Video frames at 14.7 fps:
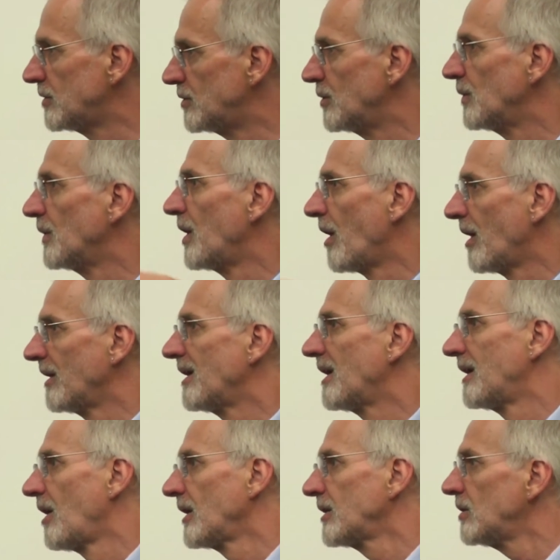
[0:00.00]
to do an
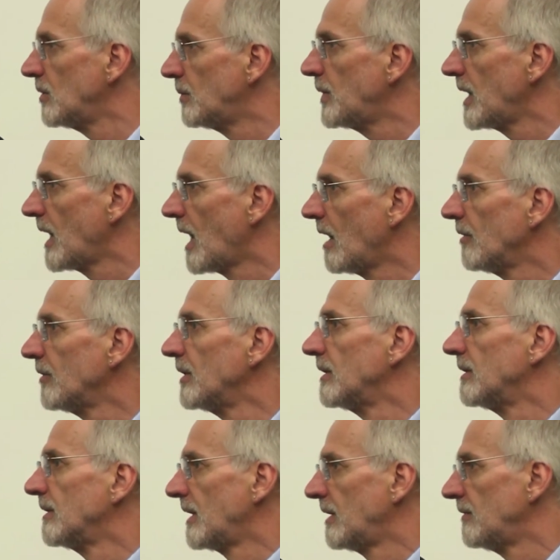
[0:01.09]
IQPR
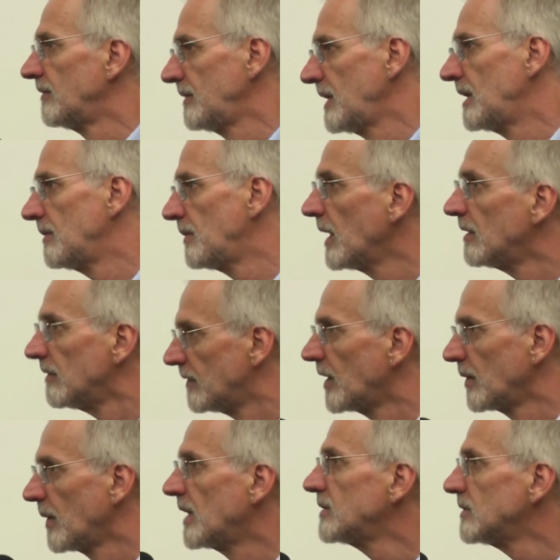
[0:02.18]
and an independent
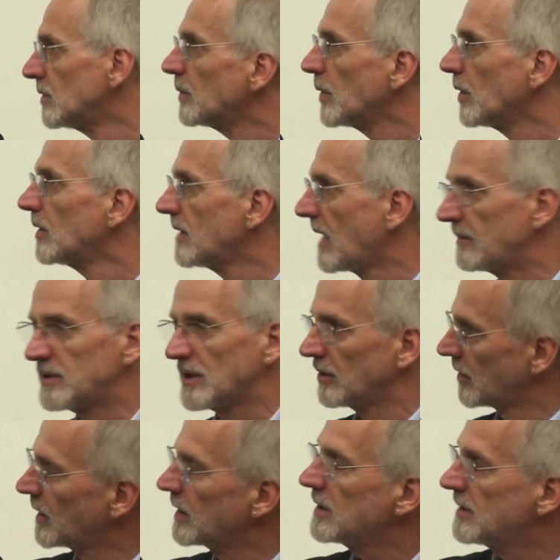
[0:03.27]
valuation report. Absolutely.